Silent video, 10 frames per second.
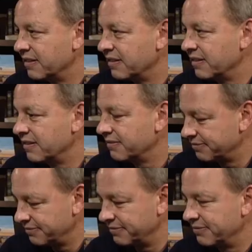
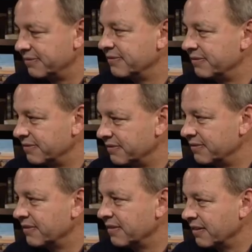
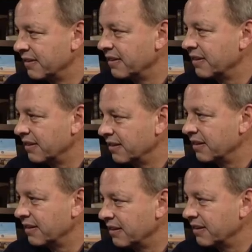
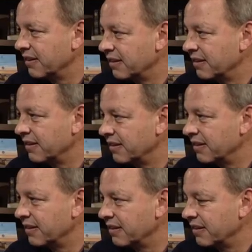
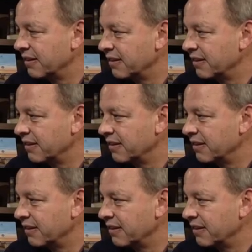(silent)